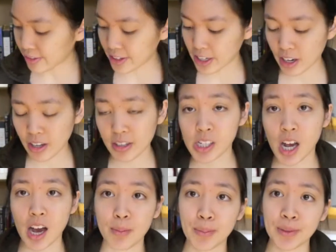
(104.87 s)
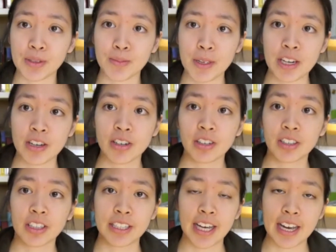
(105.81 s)
here on the top is Me, Earl, and
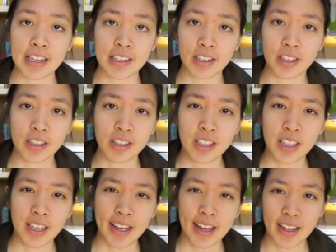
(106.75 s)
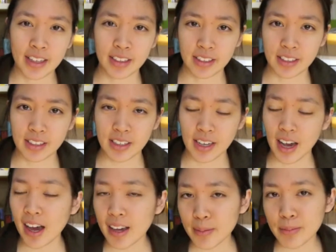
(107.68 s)
the Dying Girl, and
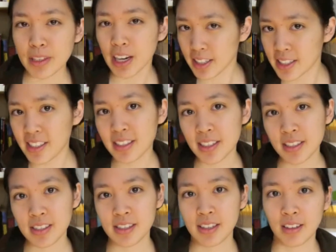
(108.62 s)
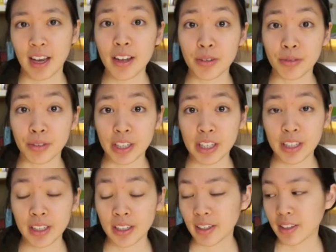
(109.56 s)
I'm guessing this is a light
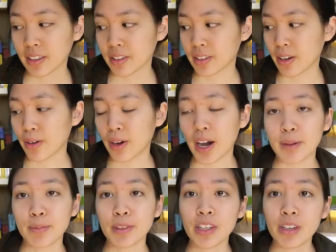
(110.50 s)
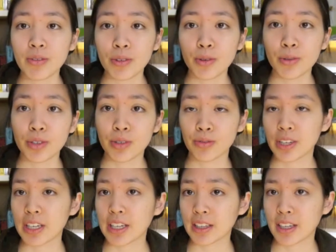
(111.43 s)
read. So I'm looking forward to
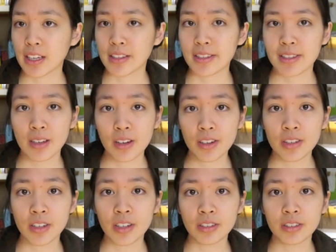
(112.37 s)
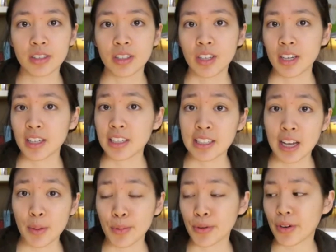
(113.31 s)
reading this. Young adult,
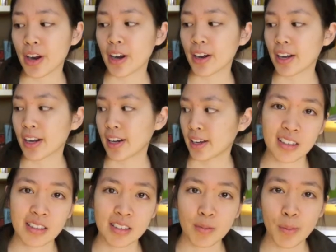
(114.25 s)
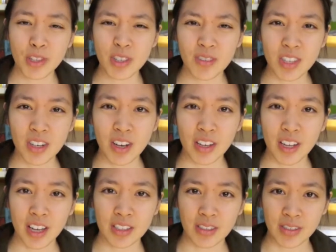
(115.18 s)
contemporary. Most of you
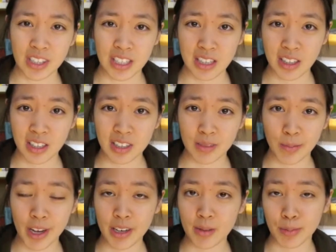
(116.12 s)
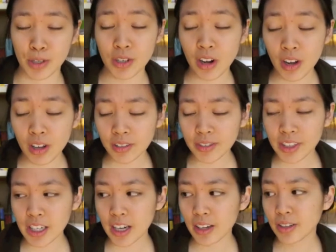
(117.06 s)
guys have seen this in my book haul
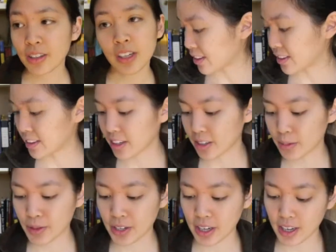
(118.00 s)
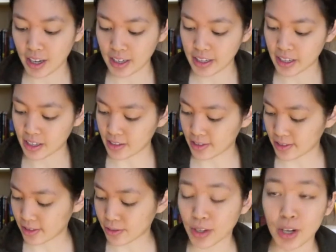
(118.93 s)
video. The other book I got here is
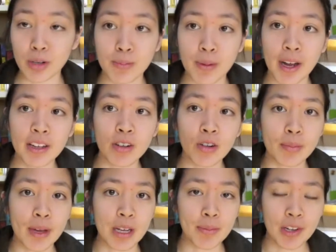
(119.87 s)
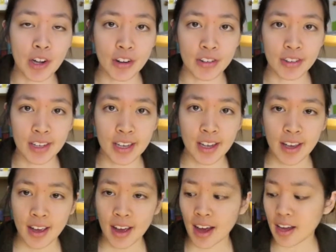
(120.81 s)
The Road by Cormac McCarthy.
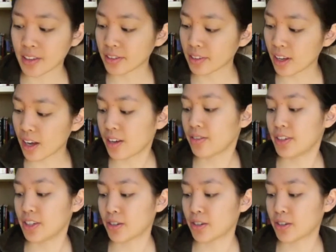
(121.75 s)
I love